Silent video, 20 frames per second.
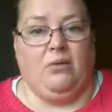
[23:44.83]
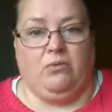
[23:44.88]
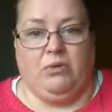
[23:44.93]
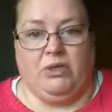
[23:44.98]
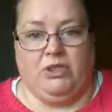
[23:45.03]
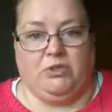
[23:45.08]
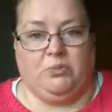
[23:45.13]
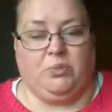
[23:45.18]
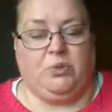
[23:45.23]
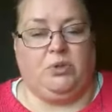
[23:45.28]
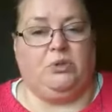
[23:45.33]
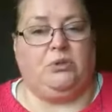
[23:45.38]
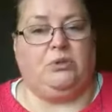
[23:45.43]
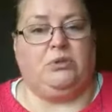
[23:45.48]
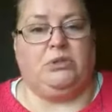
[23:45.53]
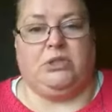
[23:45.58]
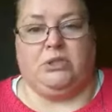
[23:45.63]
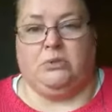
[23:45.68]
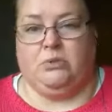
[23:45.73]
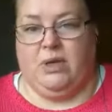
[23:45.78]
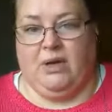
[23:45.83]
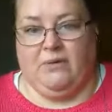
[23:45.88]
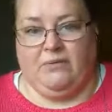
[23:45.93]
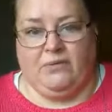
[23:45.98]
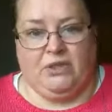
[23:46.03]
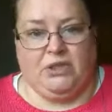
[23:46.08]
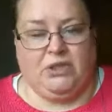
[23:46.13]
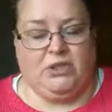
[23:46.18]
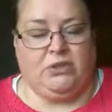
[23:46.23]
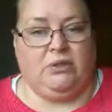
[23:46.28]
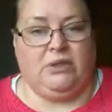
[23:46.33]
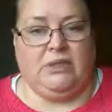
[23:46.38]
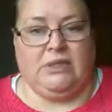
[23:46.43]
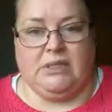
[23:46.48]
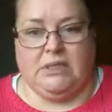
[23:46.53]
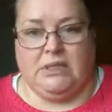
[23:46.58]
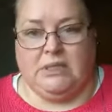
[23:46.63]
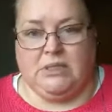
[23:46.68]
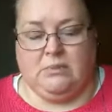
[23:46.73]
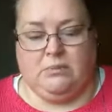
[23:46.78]
read your book, do whatever you're doing,
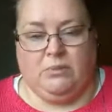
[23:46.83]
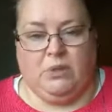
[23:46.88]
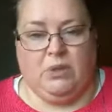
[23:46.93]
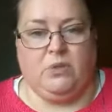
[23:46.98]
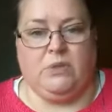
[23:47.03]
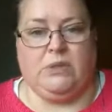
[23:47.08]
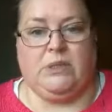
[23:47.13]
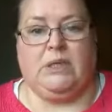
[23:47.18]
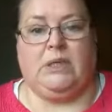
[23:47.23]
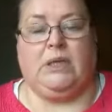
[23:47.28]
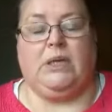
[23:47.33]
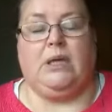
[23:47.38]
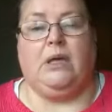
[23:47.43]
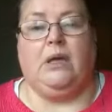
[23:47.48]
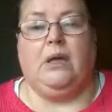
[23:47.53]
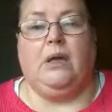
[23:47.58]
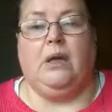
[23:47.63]
listen to some music,